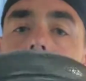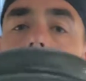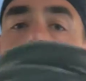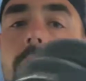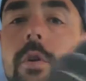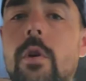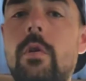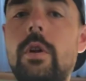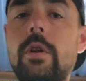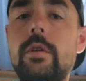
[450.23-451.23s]
more you
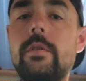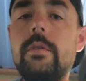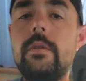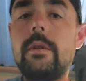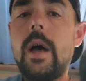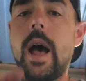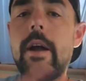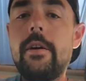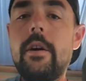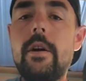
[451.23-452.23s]
hold it
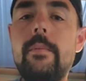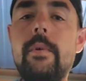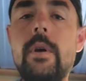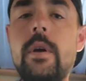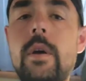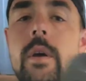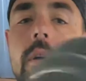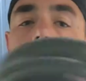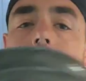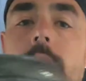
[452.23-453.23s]
higher up,
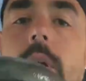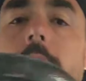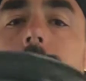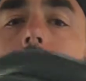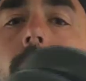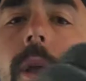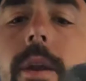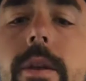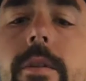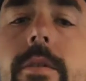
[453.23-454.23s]
the lighter the weight
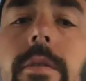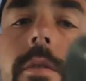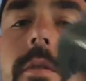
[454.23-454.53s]
is.